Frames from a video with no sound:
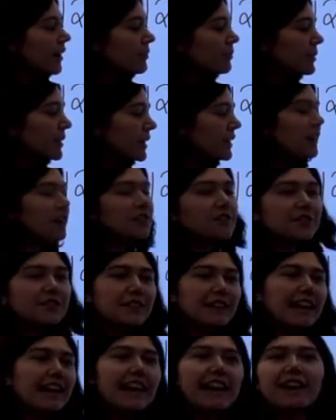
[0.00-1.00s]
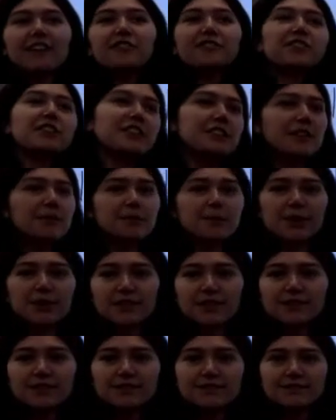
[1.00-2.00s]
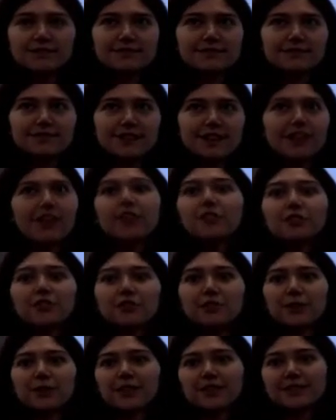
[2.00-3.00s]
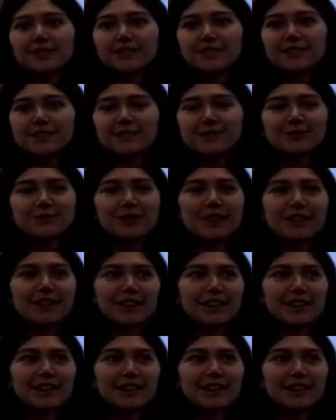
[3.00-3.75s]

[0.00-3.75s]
but it includes every number close to it, right?